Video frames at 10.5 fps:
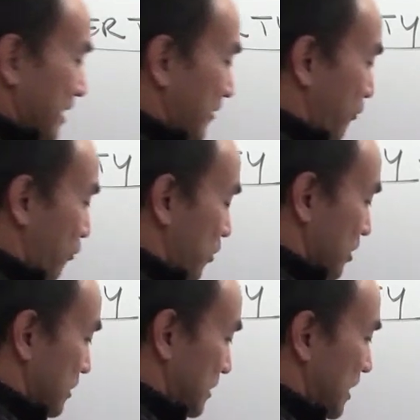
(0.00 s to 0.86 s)

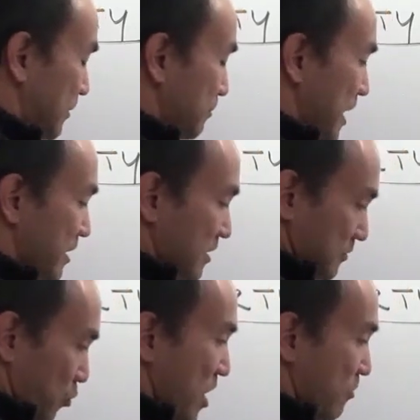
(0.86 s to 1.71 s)
for even better
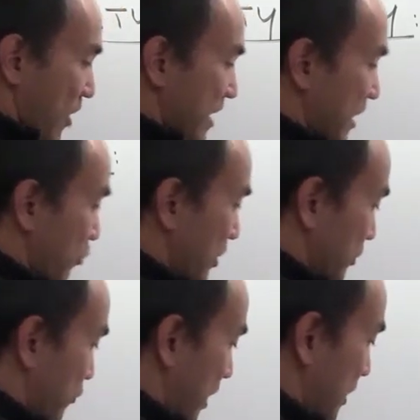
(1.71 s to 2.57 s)
way of writing it, we
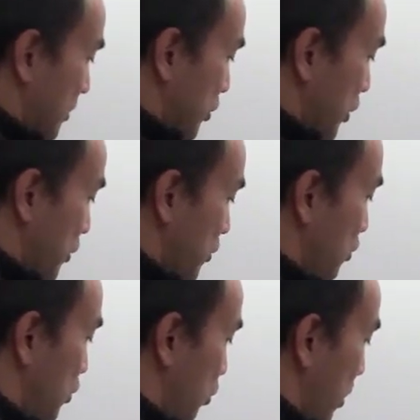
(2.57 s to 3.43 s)
just write
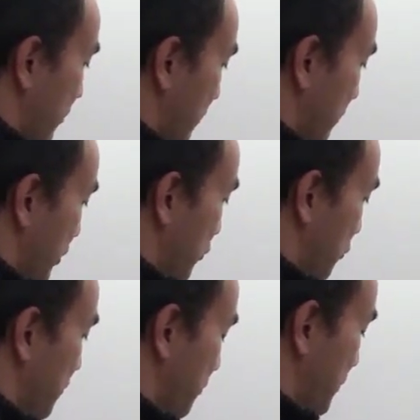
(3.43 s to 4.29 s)
2 square root of 2. But